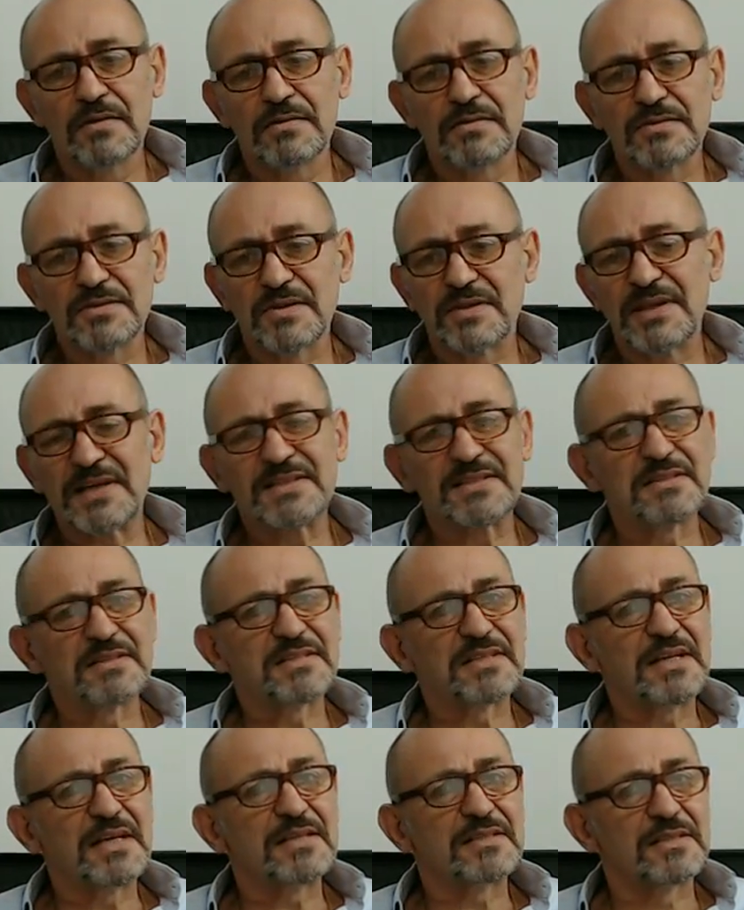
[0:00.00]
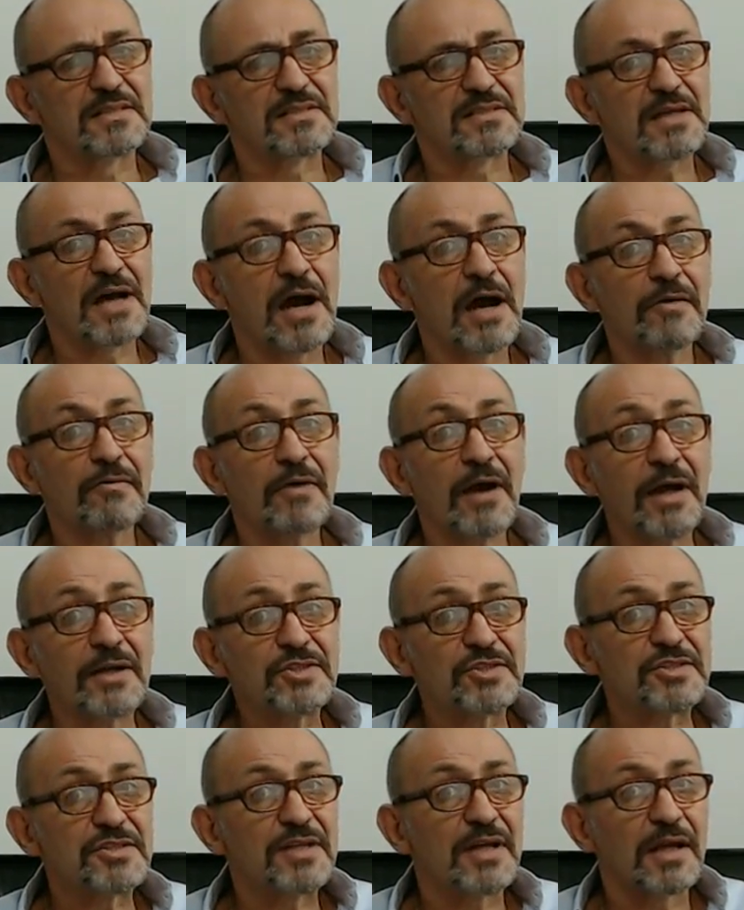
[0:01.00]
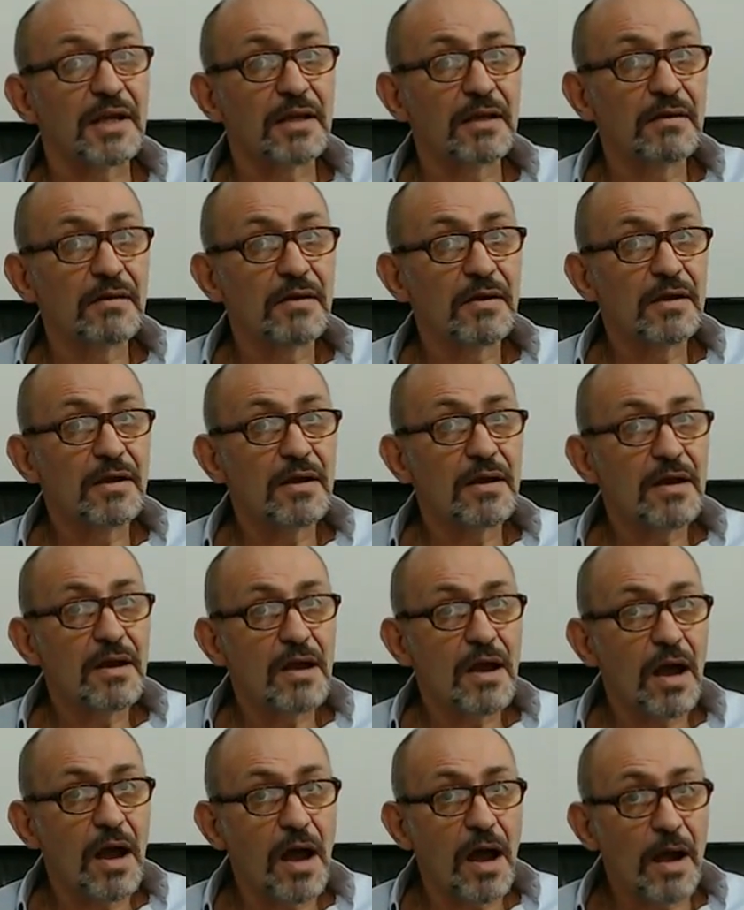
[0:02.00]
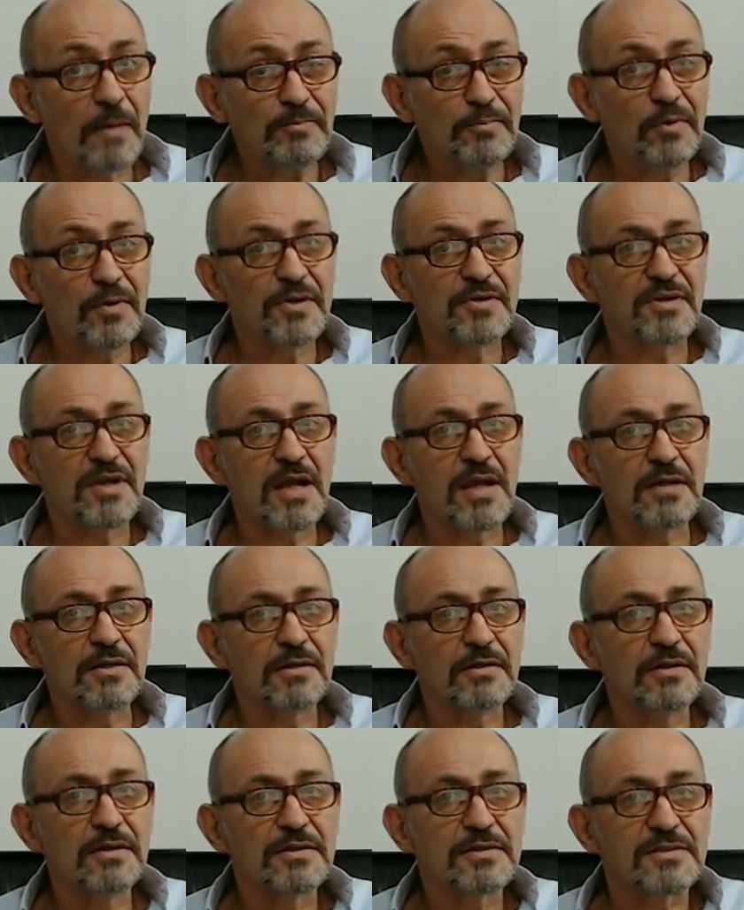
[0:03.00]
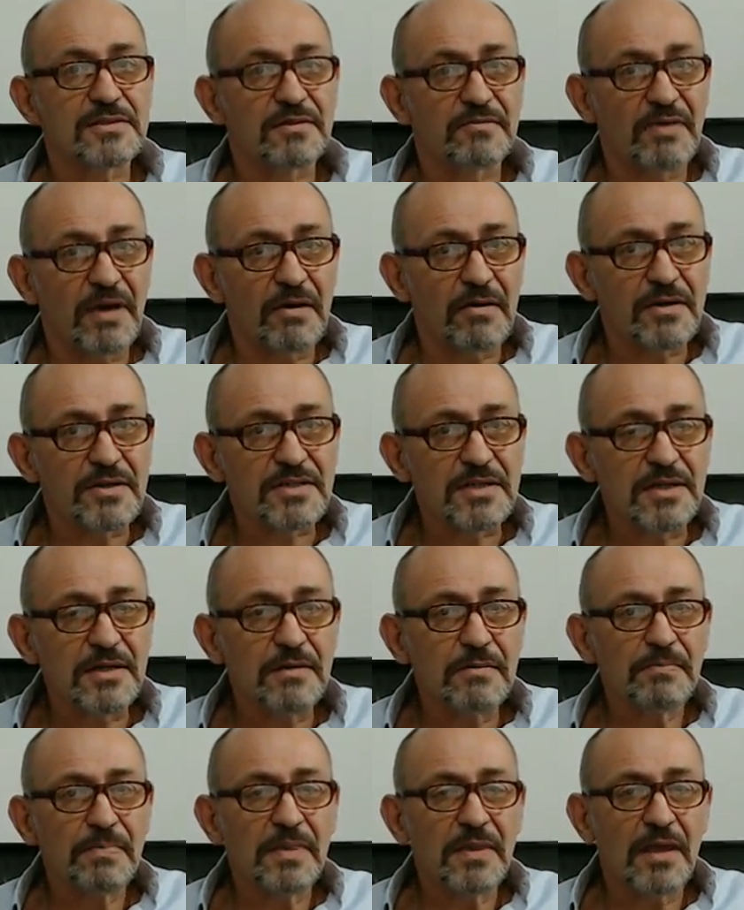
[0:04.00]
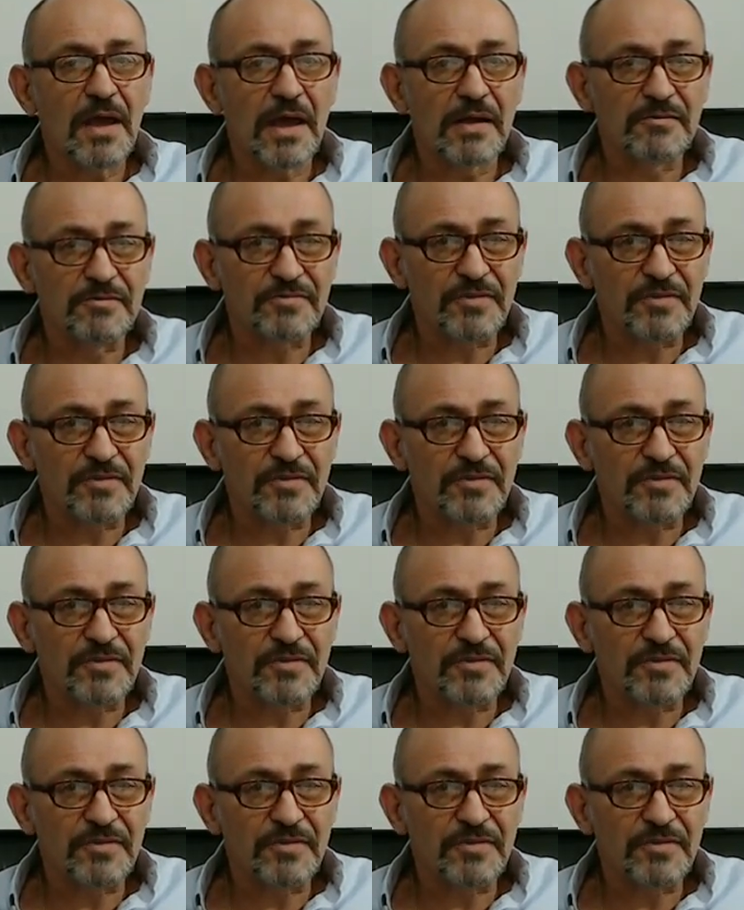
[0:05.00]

So these diseases are ratcheting upward in severity and